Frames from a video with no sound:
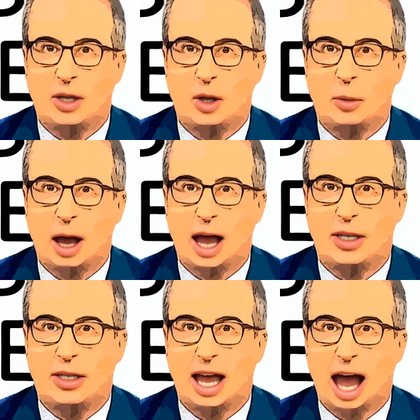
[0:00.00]
Not
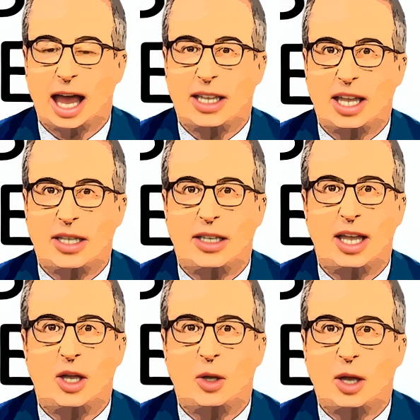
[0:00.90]
bad. 18th
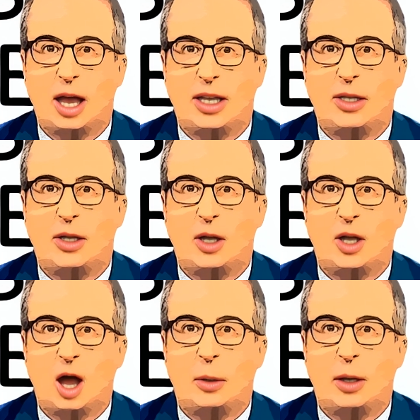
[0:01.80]
century
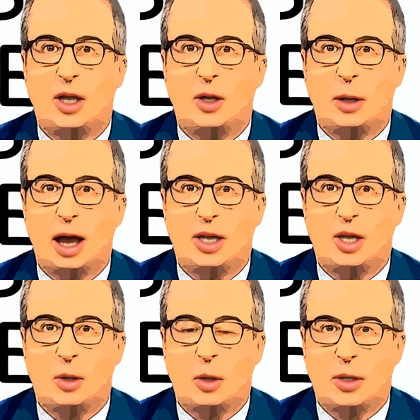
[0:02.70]
insult comic, not bad
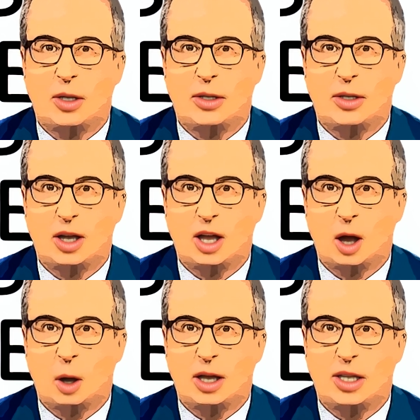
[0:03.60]
at all.
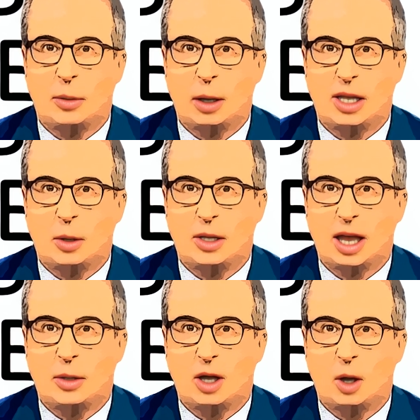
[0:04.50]
Although I suspect it would
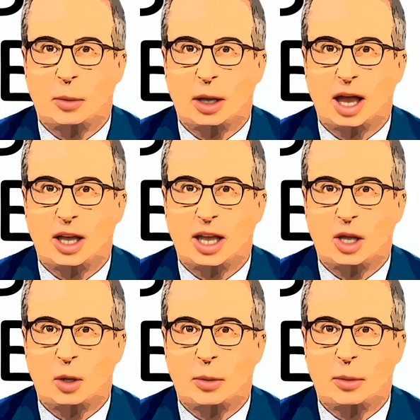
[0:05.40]
sound a lot meaner in a
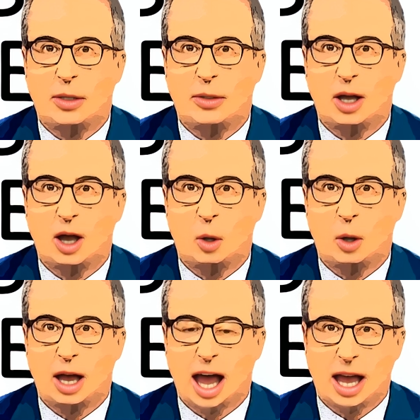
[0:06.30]
tweet. On
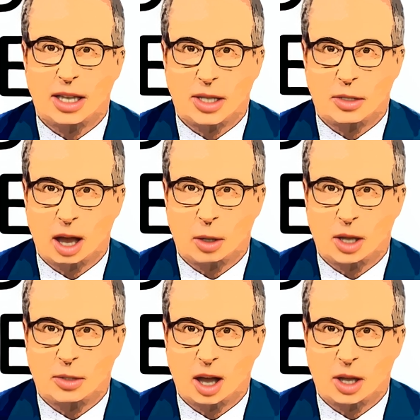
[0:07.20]
one hand, the
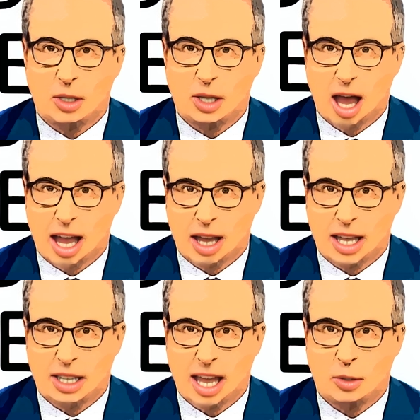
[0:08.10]
Founding Fathers
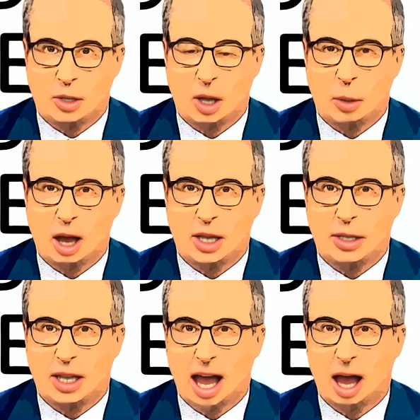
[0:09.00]
lionized a free
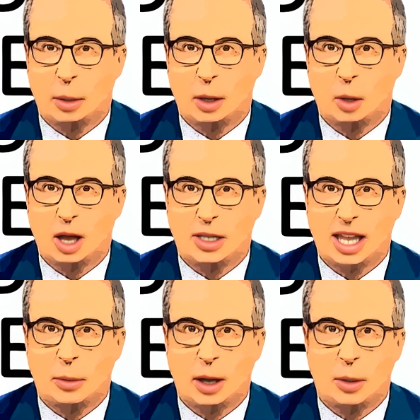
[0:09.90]
press, and by press
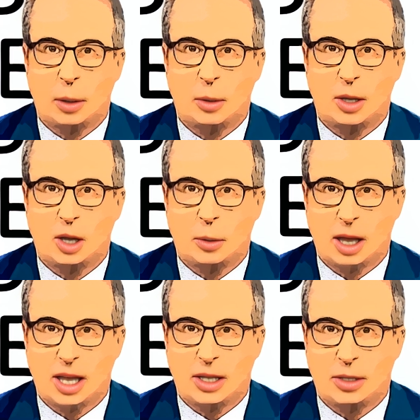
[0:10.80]
they meant published
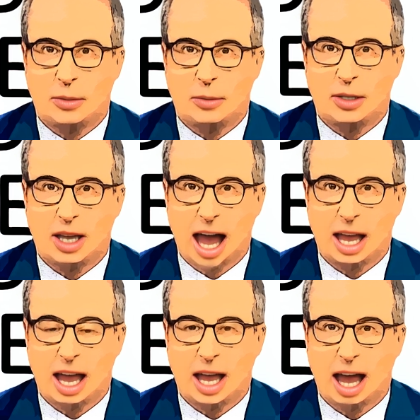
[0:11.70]
opinion,
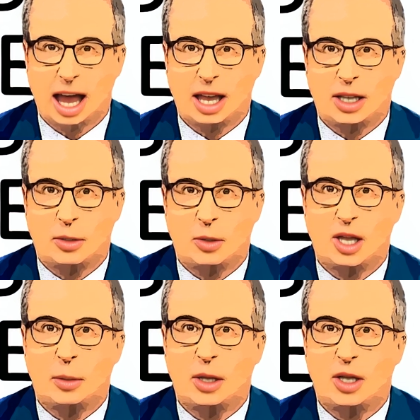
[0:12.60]
aka free
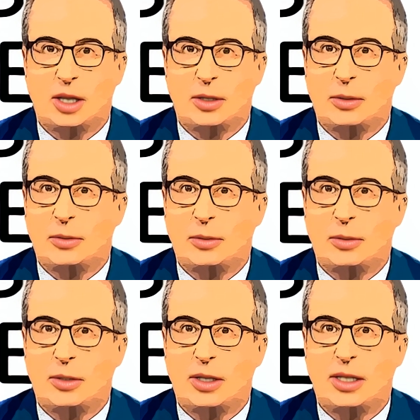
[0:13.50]
speech.
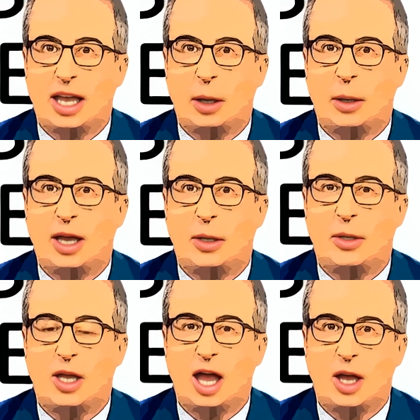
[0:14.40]
Sam
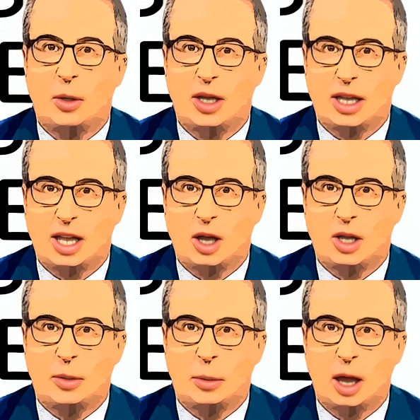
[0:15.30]
Adams, the colonial leader,
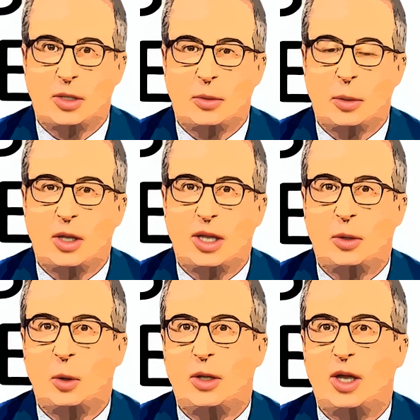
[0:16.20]
not the beer from
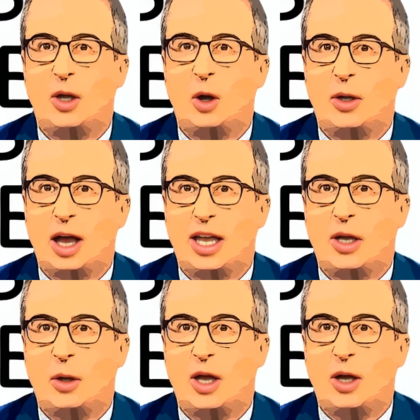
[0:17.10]
Boston, was soaring in
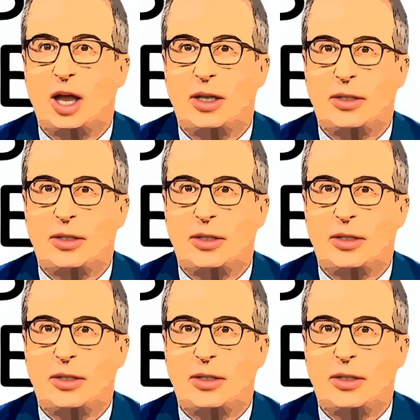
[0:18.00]
his rhetoric.